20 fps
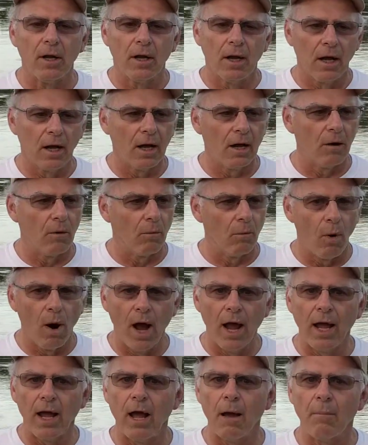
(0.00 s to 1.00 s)

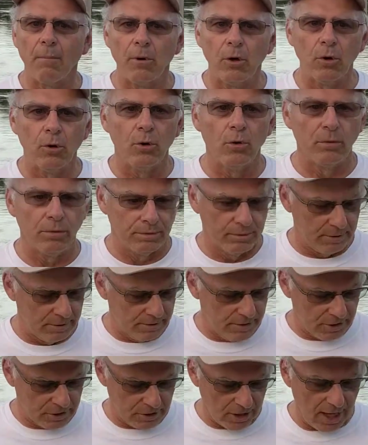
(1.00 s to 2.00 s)
Why Abu
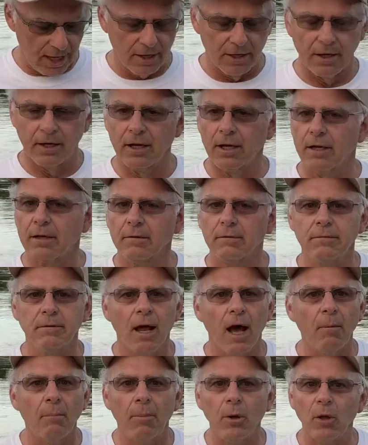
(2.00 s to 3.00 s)
decided to
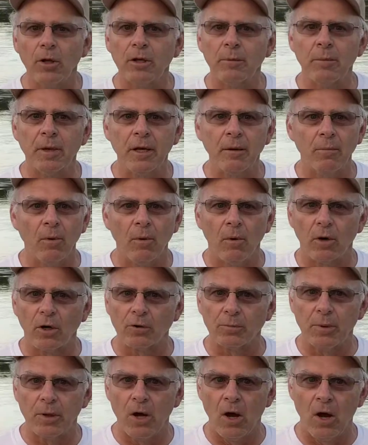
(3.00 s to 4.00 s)
not build them anymore is
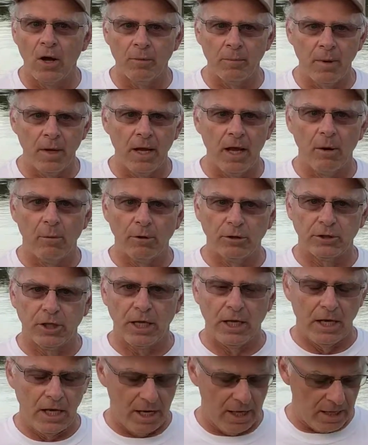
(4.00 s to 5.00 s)
beyond me. I wish they
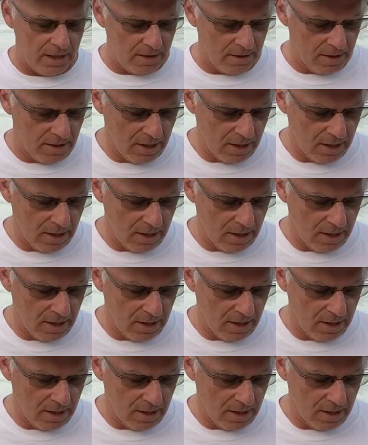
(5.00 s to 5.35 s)
did.